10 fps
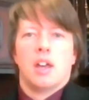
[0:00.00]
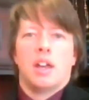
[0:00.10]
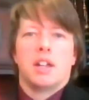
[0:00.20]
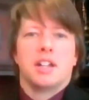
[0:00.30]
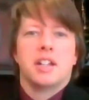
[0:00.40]

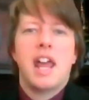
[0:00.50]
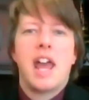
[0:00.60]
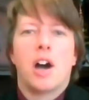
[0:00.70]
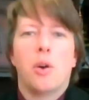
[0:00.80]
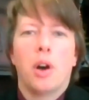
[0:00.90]

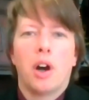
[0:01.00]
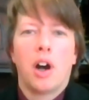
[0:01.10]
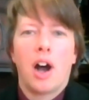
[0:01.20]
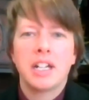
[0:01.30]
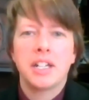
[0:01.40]
Now
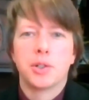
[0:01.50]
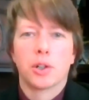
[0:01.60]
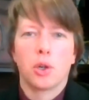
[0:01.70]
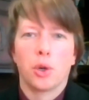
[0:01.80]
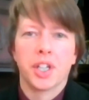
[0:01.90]
I need to
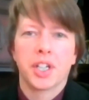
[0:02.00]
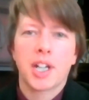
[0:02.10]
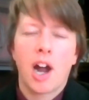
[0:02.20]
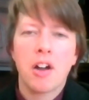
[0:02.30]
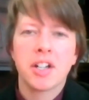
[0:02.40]
record the
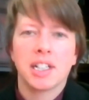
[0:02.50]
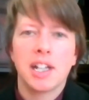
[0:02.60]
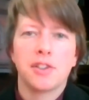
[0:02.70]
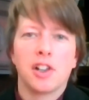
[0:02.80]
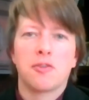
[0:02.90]
current
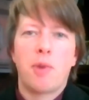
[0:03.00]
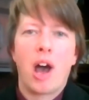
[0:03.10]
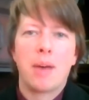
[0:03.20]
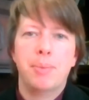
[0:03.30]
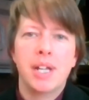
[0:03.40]
level of
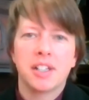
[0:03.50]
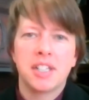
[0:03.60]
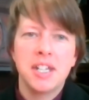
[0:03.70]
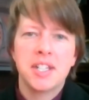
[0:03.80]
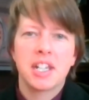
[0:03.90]
my
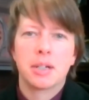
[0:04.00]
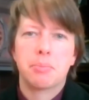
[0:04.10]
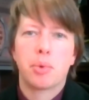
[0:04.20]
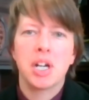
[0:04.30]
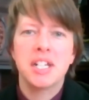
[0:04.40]
abilities in a
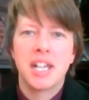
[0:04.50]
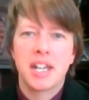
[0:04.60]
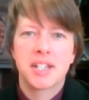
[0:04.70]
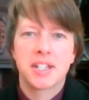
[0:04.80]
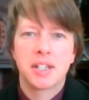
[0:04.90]

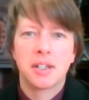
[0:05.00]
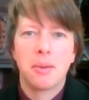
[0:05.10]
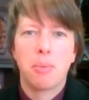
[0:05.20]
pre-test